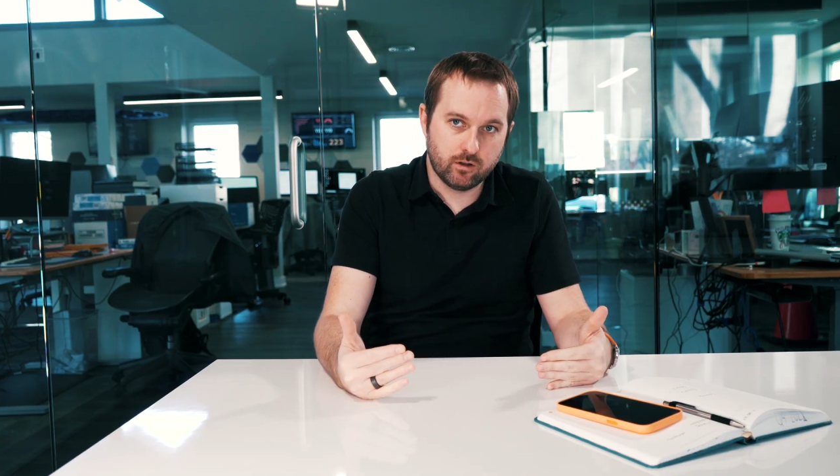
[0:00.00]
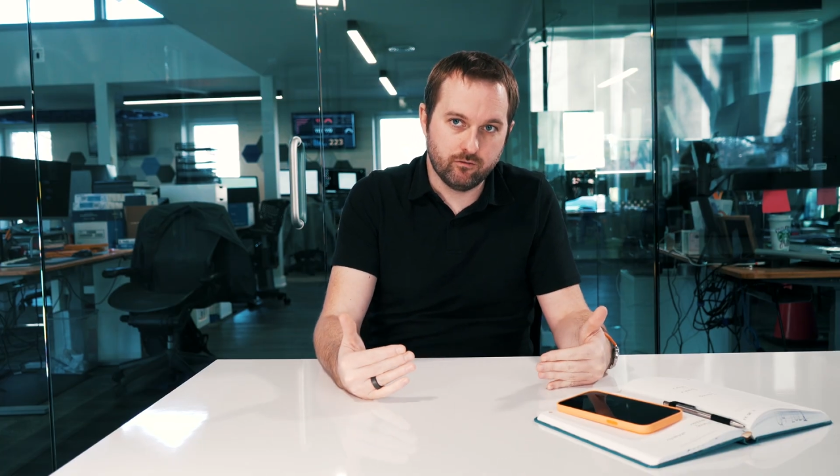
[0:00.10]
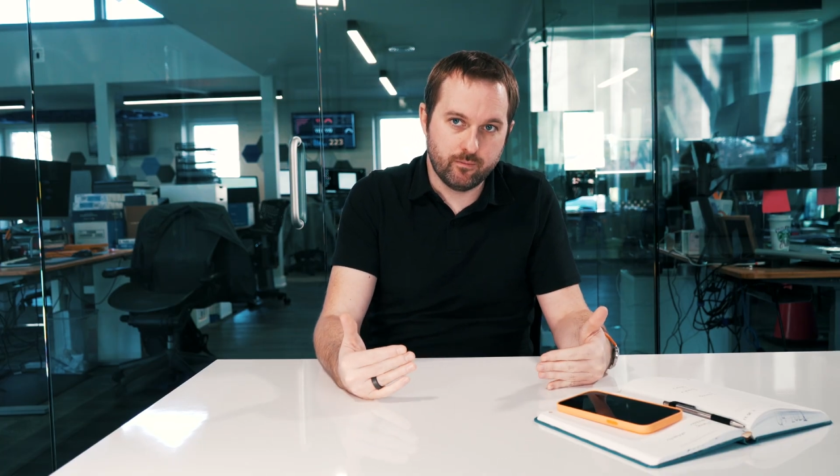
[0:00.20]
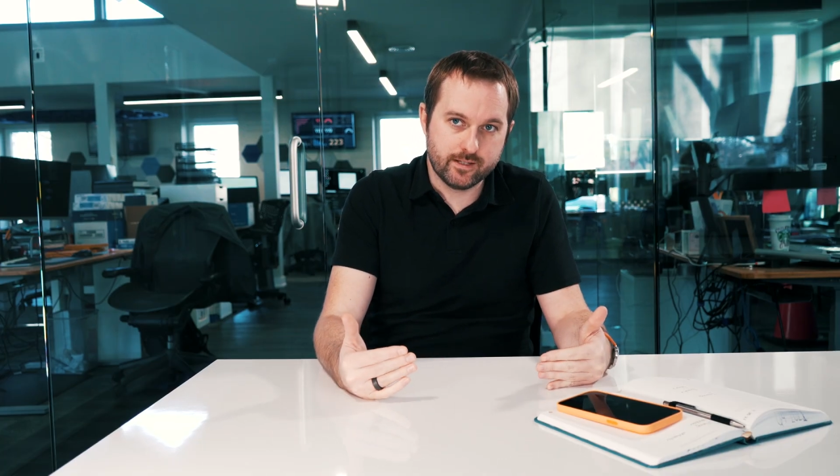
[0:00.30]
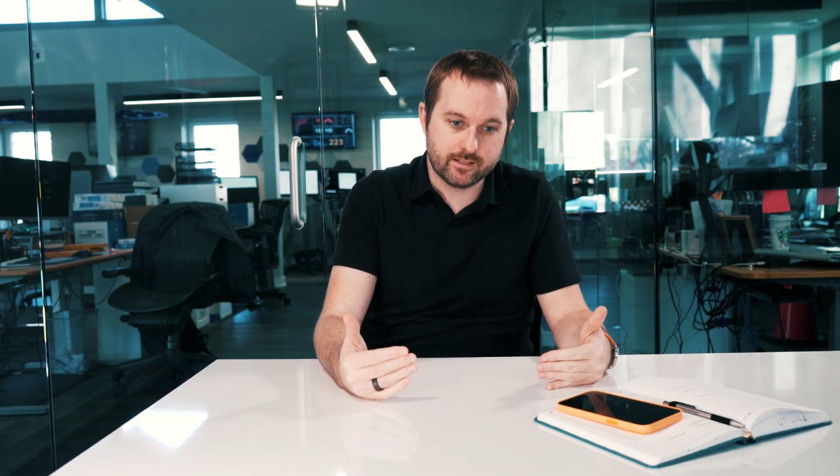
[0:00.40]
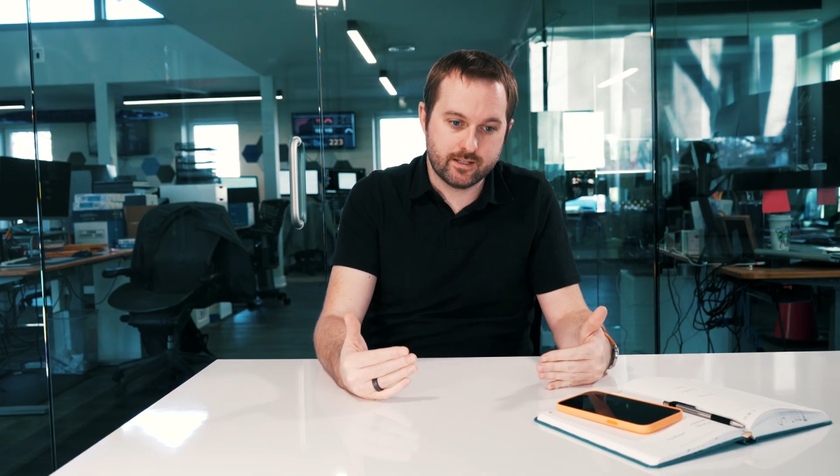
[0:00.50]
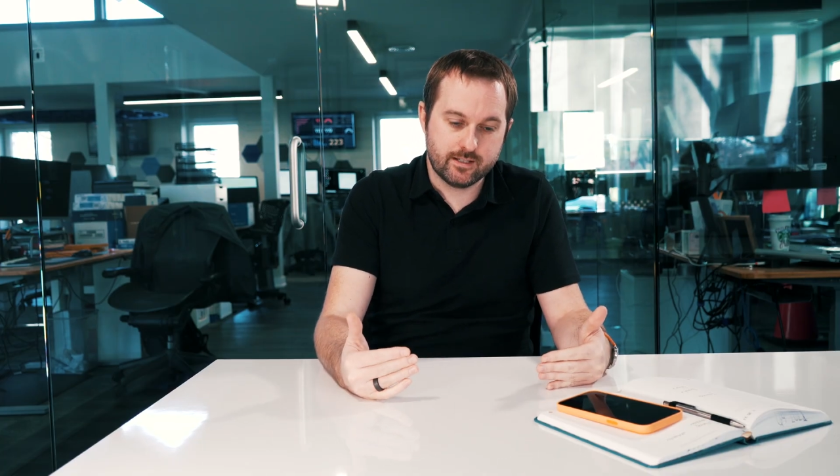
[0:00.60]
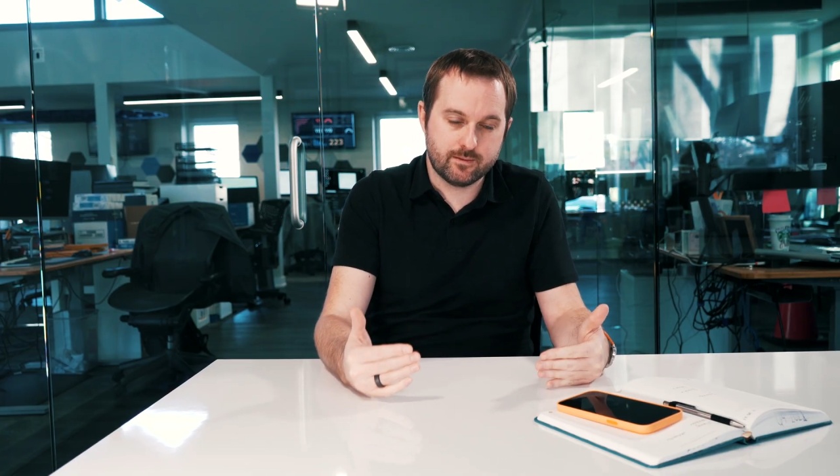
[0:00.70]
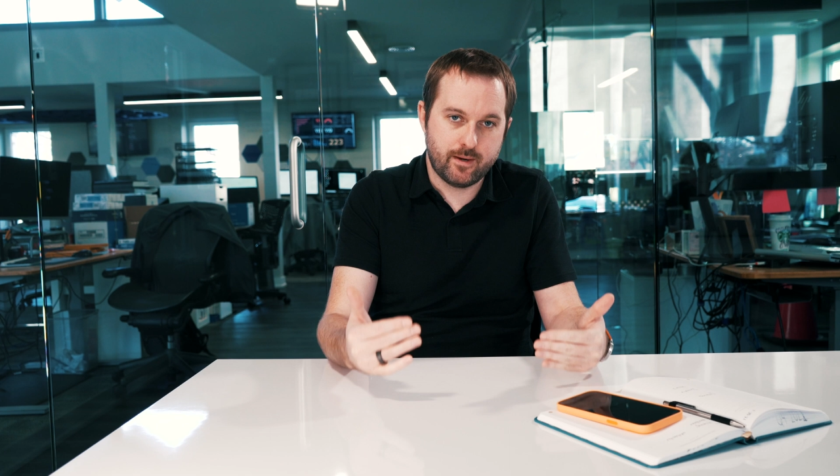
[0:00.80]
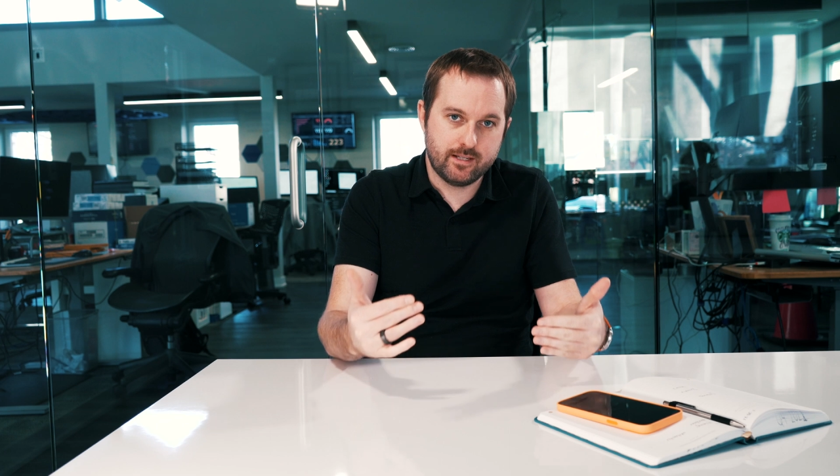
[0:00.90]
of
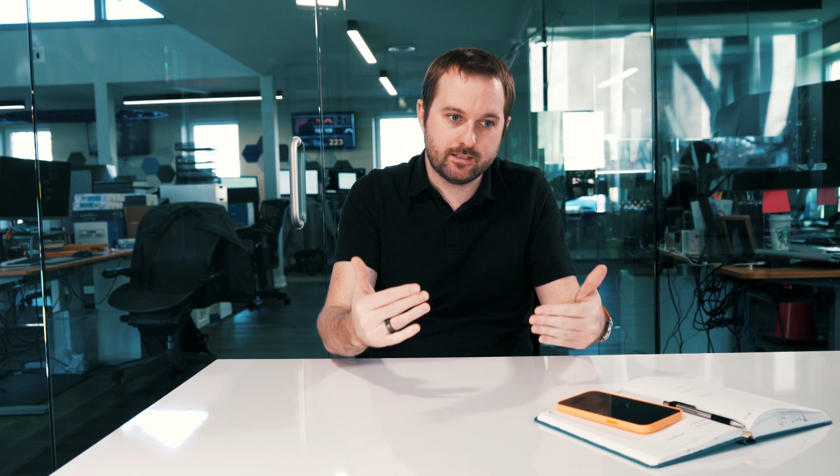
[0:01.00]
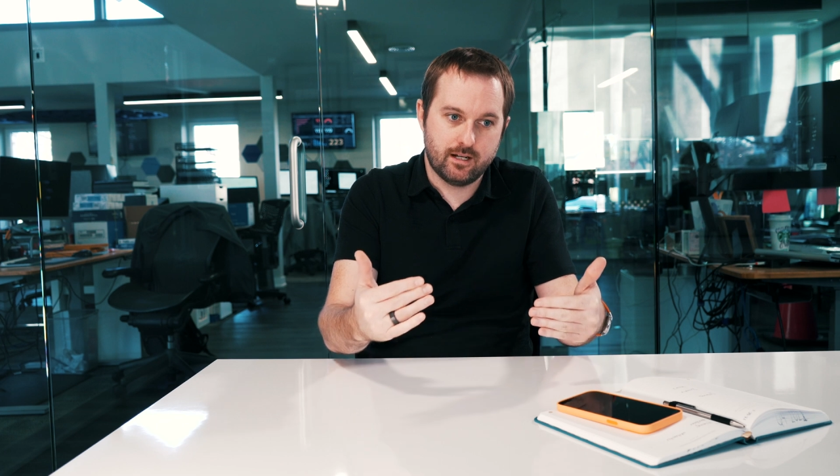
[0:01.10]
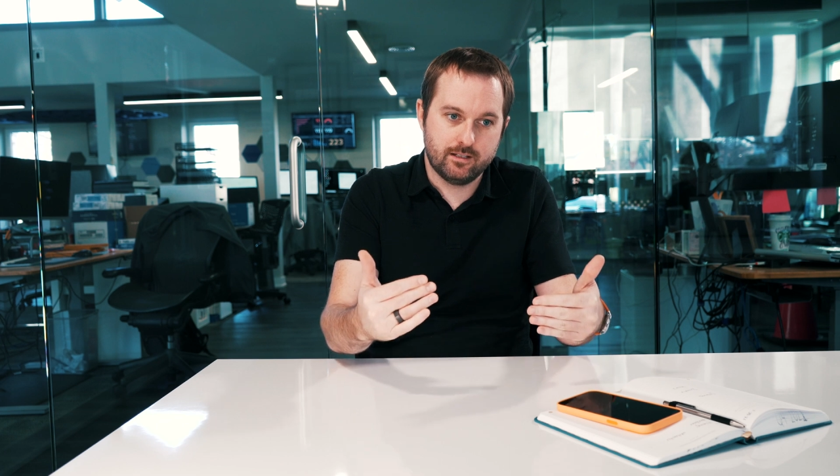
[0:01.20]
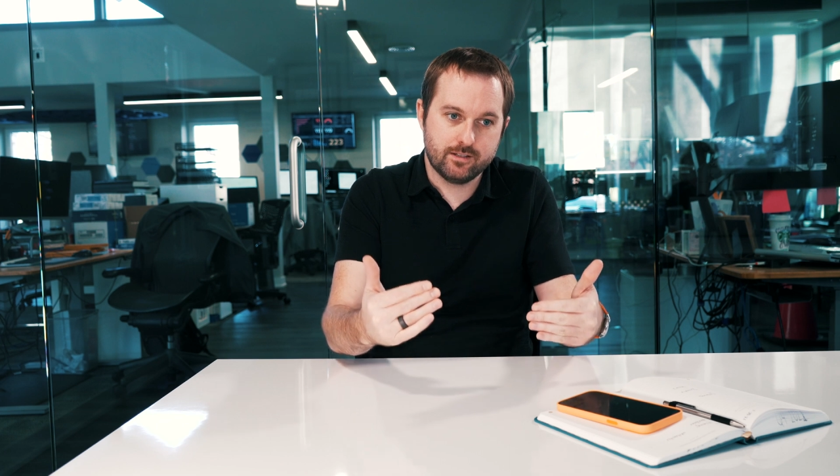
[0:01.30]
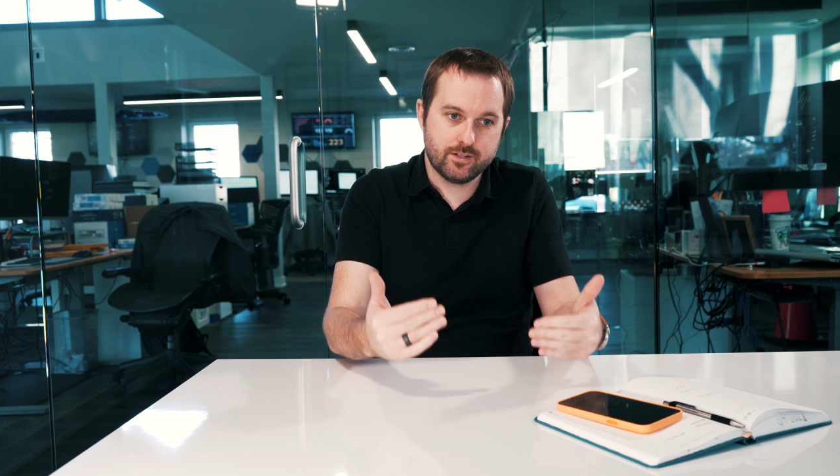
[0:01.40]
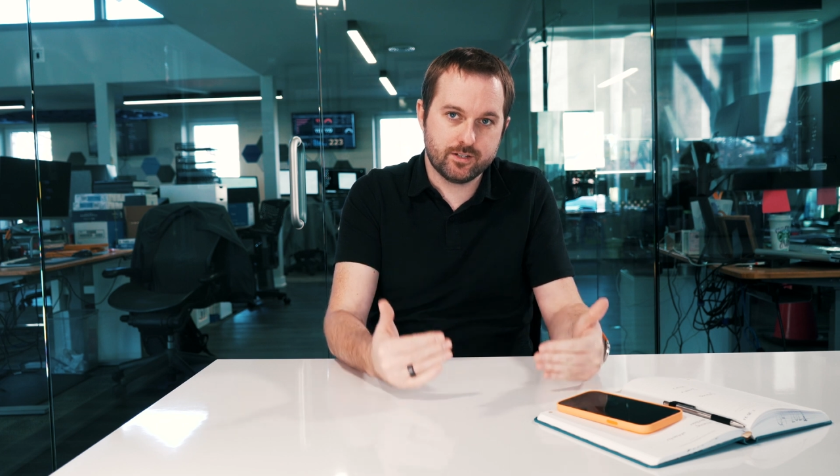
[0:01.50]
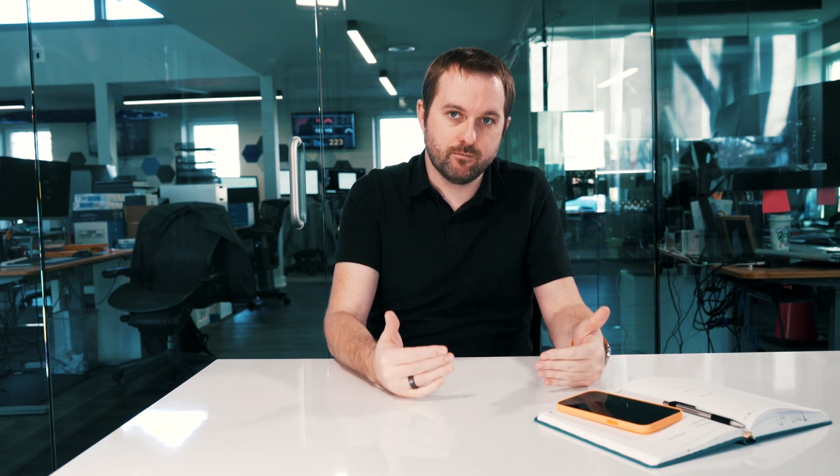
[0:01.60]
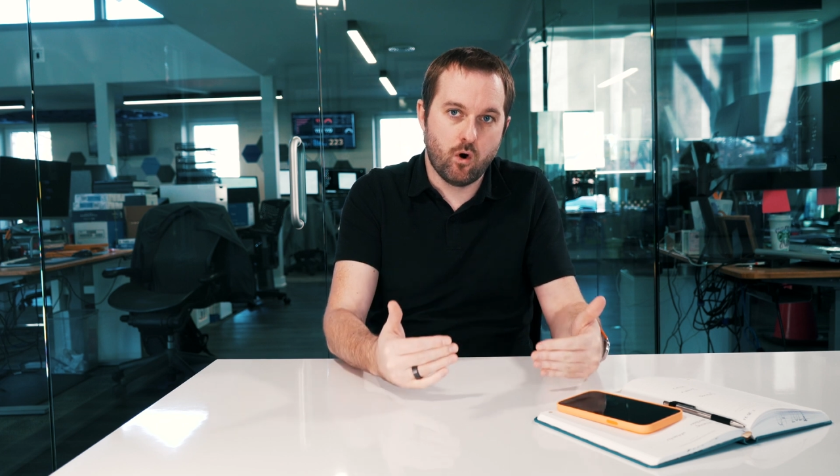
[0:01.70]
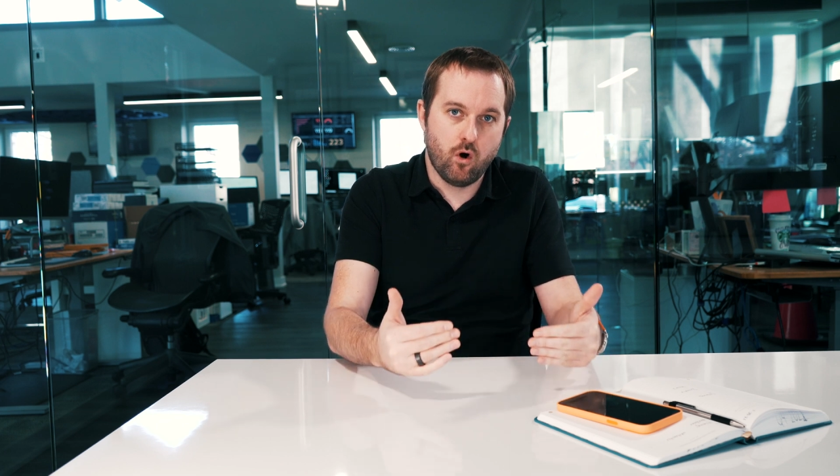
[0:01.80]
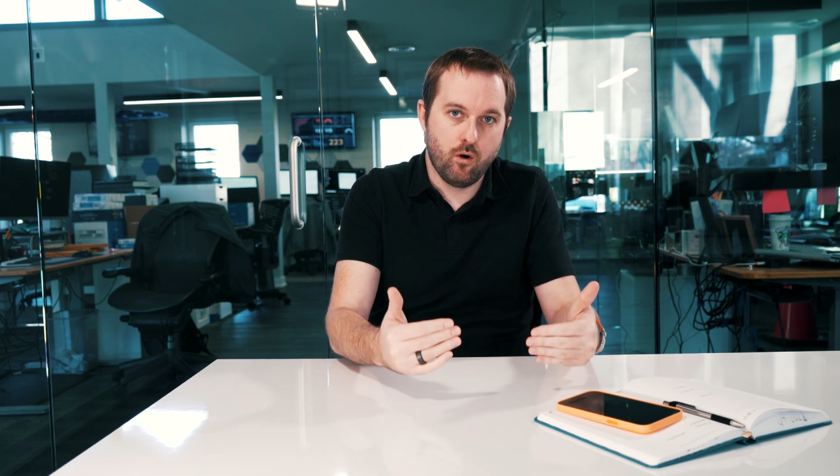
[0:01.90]
business based on
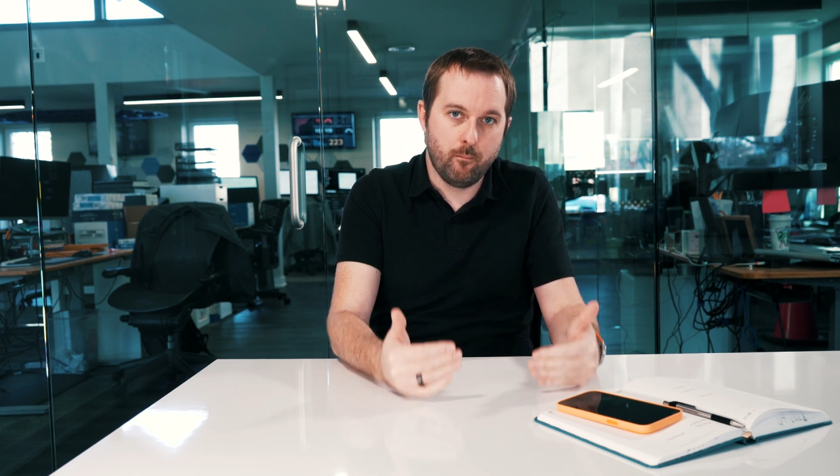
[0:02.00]
small